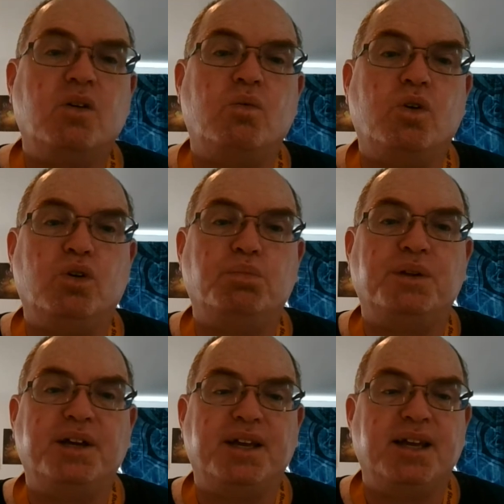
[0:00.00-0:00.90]
role
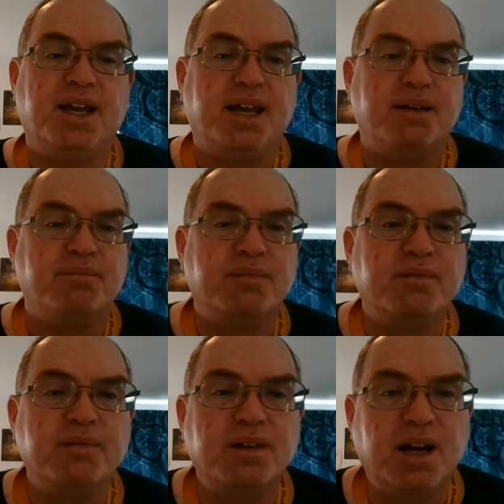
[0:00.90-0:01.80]
playing game.
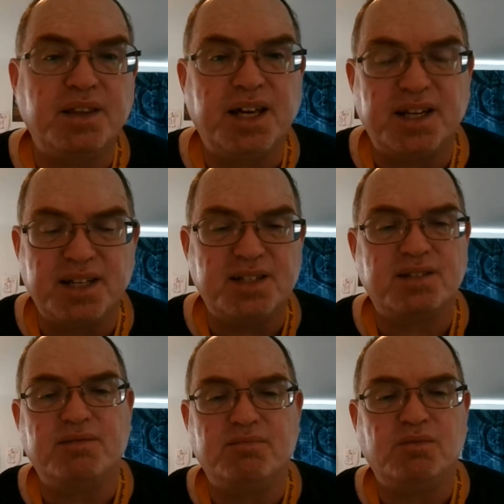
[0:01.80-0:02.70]
Uh, that
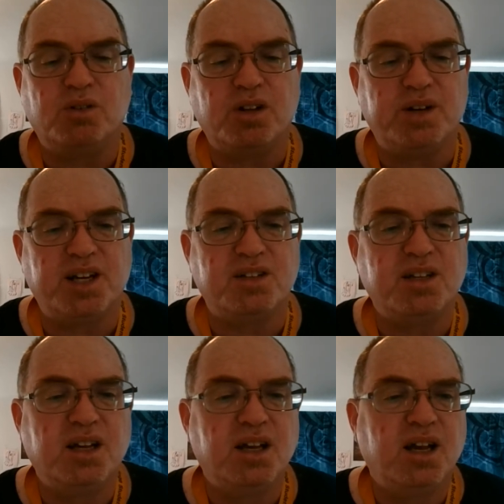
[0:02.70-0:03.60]
is Lord of the Rings.
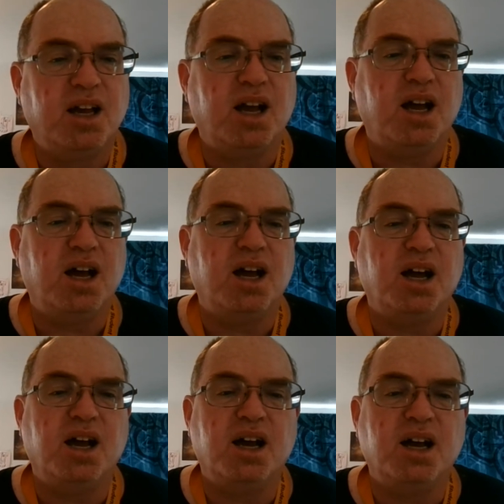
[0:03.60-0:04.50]

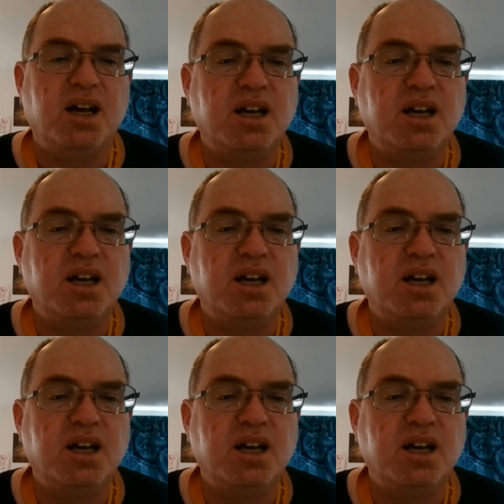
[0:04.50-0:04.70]
Uh,